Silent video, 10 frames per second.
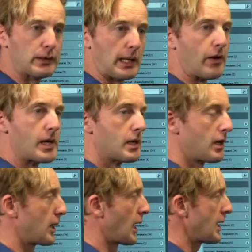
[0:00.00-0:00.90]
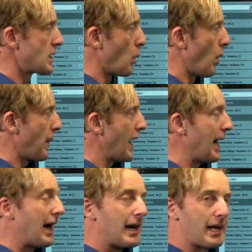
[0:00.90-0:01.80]
Okay, so what the R
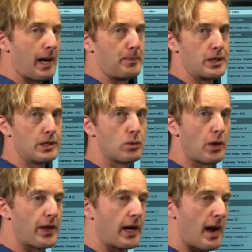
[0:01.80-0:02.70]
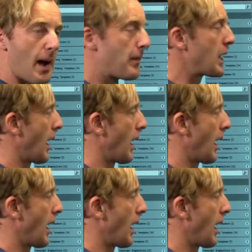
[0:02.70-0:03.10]
captures, what that number captures,